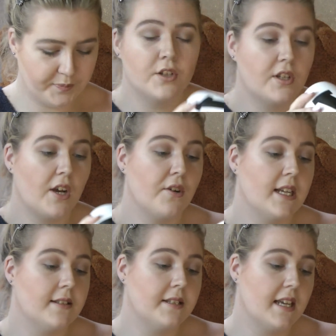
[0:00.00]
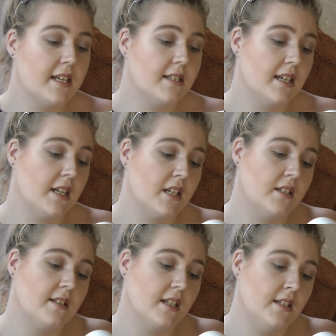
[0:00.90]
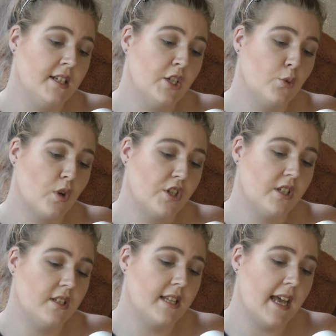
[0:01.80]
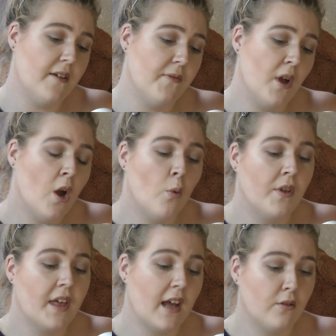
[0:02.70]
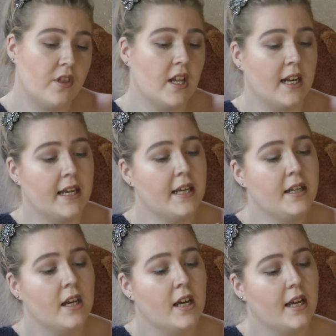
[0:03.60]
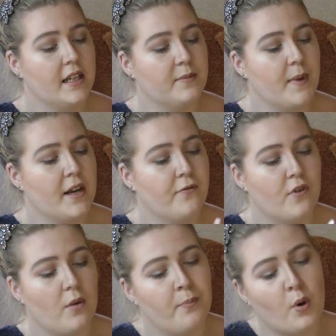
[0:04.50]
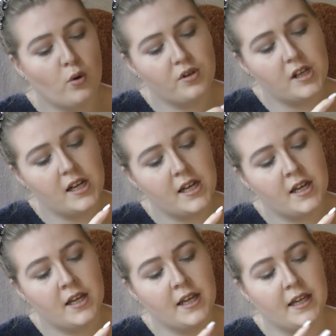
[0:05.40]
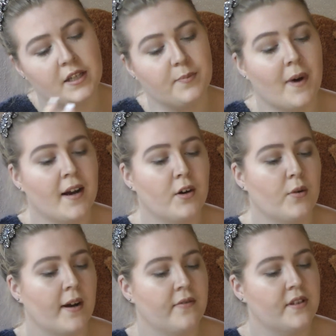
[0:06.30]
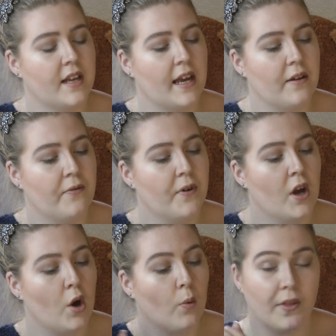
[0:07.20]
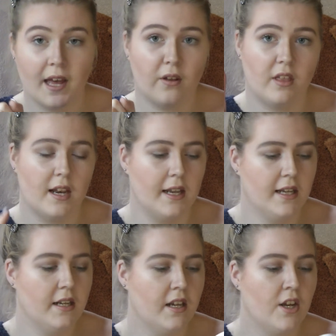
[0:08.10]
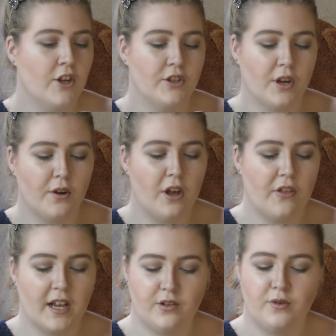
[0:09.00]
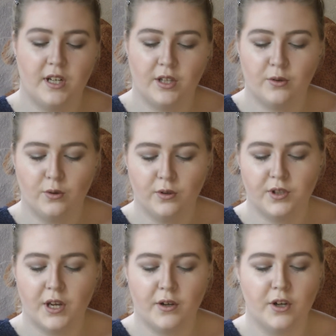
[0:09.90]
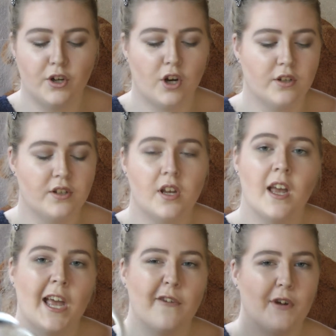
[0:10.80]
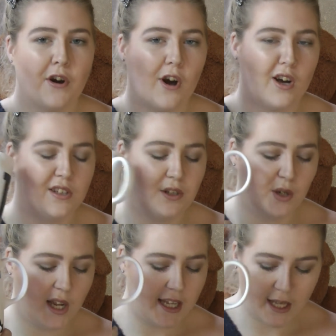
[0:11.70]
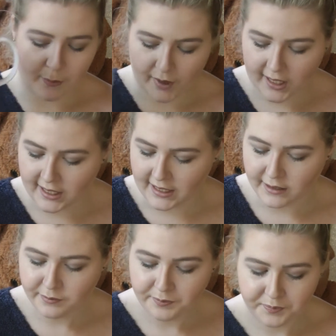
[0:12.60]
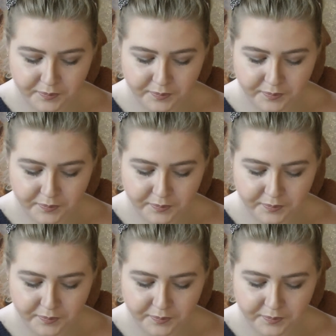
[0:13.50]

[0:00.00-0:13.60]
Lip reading: So it says it is dishwasher safe without the lid. It's made from porcelain. It is microwave safe without the lid. So that's really cool. So not very hard to keep clean.